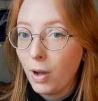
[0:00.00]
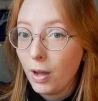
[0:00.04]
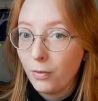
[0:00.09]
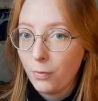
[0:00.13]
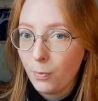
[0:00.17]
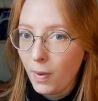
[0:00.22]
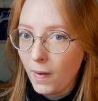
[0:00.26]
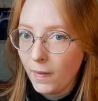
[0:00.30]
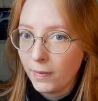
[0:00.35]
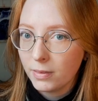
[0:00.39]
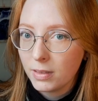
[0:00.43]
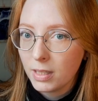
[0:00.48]

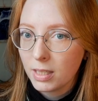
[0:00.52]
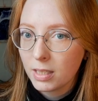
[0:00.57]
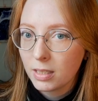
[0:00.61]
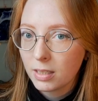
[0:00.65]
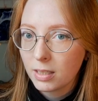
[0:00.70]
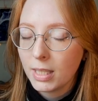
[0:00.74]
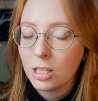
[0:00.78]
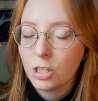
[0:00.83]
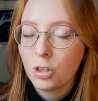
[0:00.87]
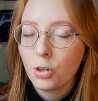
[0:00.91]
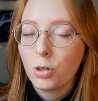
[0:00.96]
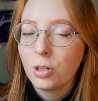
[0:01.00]
5 months.
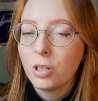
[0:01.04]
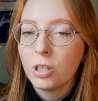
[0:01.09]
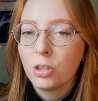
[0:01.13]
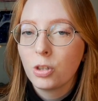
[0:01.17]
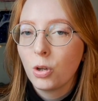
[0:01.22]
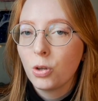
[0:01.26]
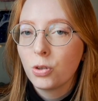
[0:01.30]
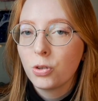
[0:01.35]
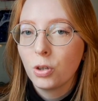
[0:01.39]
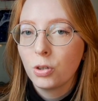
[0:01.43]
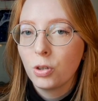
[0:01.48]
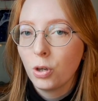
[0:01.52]
The story is
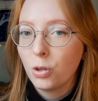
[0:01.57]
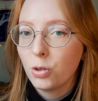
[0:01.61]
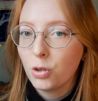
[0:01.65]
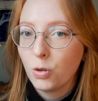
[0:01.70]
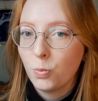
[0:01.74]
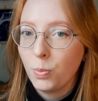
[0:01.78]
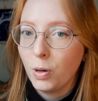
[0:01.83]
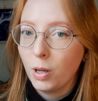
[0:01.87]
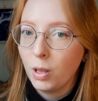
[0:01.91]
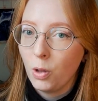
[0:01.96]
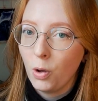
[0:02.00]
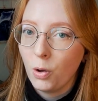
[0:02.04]
also not
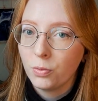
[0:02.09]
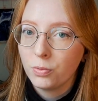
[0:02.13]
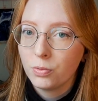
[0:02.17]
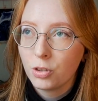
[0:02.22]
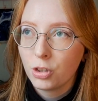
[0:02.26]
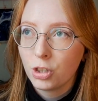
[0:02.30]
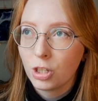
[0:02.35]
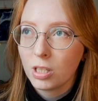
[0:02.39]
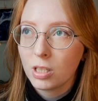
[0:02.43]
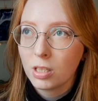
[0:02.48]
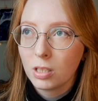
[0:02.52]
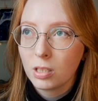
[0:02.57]
super
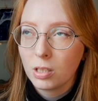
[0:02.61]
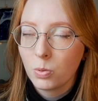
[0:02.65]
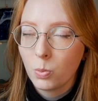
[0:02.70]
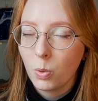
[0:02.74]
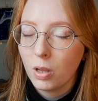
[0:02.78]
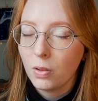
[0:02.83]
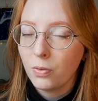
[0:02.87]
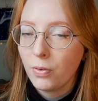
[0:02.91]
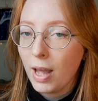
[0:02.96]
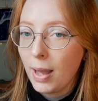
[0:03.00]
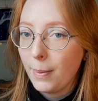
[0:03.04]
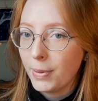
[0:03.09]
long, just
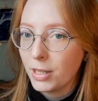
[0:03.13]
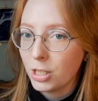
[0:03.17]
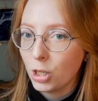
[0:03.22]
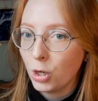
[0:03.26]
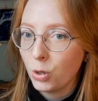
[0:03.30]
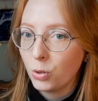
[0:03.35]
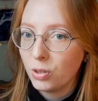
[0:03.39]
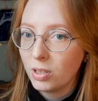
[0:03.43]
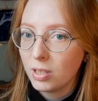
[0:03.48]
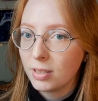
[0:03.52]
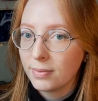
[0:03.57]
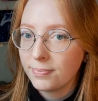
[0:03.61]
12
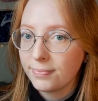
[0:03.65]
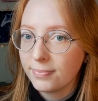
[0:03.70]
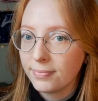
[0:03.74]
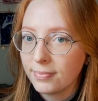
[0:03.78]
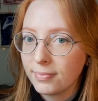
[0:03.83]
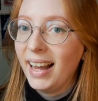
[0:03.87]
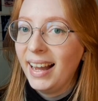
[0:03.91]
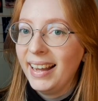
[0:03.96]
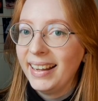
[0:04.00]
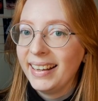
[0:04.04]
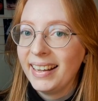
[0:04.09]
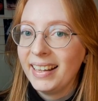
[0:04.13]
episodes.
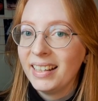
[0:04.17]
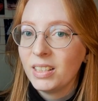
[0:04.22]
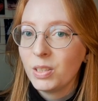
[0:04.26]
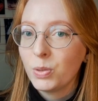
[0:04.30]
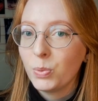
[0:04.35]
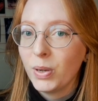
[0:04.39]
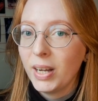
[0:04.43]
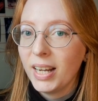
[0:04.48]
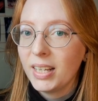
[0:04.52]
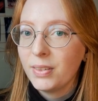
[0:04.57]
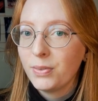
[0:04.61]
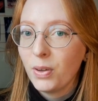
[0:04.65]
I
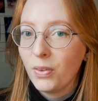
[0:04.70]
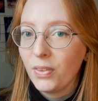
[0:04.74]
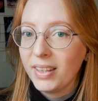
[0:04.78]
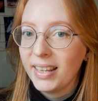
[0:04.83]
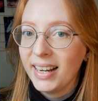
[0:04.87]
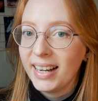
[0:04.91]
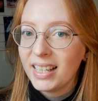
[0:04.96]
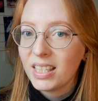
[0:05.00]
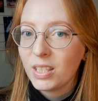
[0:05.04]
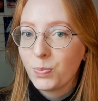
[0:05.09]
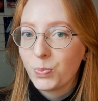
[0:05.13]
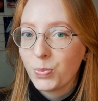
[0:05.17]
can't wait for the
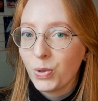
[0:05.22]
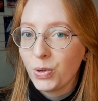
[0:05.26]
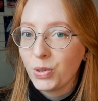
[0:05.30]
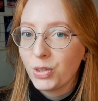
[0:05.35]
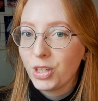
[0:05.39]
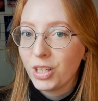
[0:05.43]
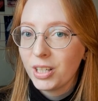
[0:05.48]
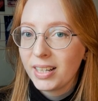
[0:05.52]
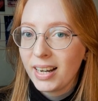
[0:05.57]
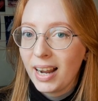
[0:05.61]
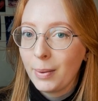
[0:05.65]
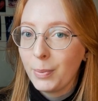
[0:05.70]
next
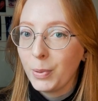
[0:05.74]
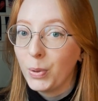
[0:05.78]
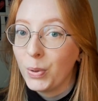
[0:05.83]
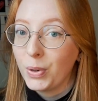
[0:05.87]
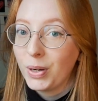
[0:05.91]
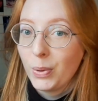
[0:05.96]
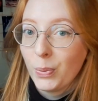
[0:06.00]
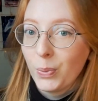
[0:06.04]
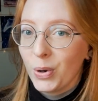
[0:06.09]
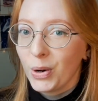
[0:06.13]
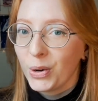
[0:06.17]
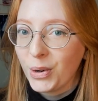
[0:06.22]
project I'm
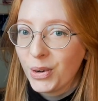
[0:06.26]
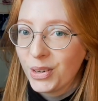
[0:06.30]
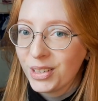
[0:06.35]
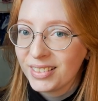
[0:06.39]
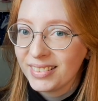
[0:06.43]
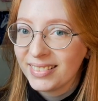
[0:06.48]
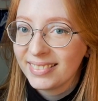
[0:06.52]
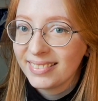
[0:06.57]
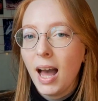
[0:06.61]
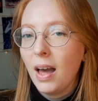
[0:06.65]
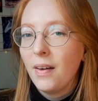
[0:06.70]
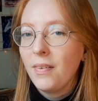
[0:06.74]
gonna work
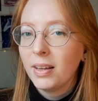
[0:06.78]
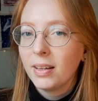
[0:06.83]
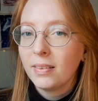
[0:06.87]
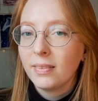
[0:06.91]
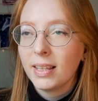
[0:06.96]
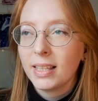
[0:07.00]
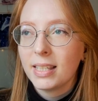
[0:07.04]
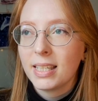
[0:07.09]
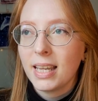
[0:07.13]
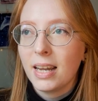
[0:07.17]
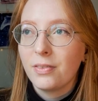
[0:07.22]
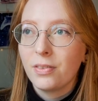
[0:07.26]
on. I think
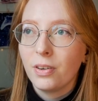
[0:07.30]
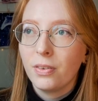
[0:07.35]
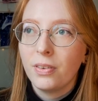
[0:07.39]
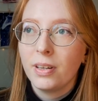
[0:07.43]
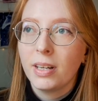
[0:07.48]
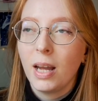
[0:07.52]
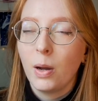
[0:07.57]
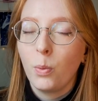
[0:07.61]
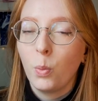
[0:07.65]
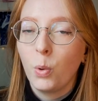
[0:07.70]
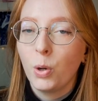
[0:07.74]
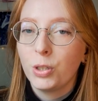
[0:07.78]
that's
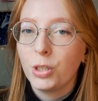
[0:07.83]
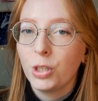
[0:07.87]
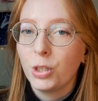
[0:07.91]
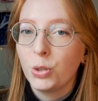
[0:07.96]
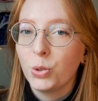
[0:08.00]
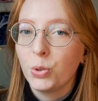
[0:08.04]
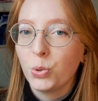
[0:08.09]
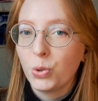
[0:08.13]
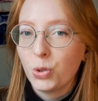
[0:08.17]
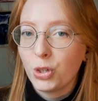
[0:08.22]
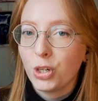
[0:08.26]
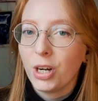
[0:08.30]
everything I
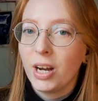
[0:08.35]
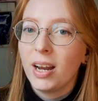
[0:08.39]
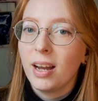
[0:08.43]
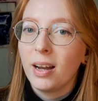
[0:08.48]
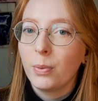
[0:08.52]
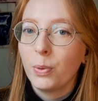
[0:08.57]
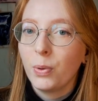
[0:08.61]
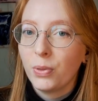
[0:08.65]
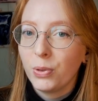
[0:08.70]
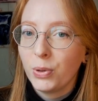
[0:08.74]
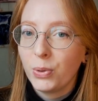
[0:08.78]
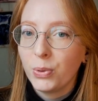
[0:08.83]
wanted to share
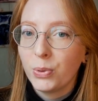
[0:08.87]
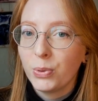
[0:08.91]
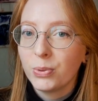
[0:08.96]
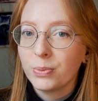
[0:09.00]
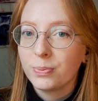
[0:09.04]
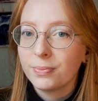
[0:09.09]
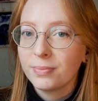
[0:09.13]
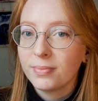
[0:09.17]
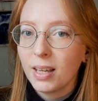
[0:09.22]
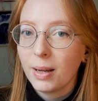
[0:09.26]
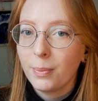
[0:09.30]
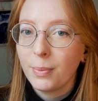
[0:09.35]
with
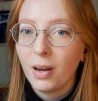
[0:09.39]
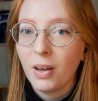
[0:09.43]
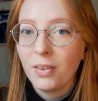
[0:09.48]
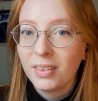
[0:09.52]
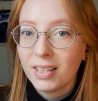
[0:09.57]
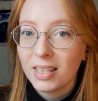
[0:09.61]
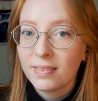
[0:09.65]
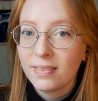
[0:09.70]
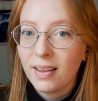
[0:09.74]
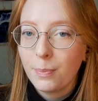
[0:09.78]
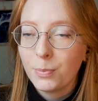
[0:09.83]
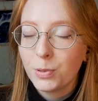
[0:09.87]
you about
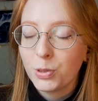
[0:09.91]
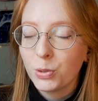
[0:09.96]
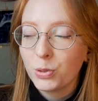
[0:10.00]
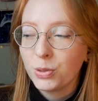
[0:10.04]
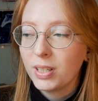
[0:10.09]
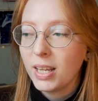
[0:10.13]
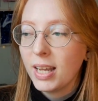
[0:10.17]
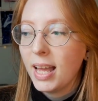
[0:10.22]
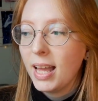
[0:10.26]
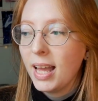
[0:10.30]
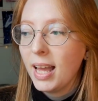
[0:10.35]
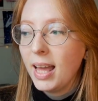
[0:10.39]
this webtoon.